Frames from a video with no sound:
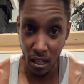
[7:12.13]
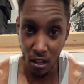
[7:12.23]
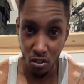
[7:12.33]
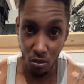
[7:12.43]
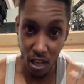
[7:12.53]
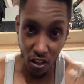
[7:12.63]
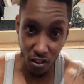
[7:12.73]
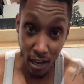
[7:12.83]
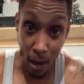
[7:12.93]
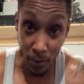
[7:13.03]
So take your
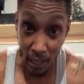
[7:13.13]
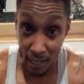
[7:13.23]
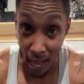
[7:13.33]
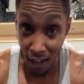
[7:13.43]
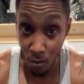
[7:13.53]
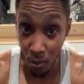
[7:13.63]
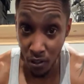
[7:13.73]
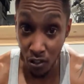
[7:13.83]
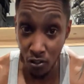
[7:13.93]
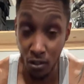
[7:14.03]
time getting out of the
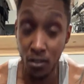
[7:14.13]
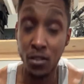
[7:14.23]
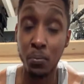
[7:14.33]
positions.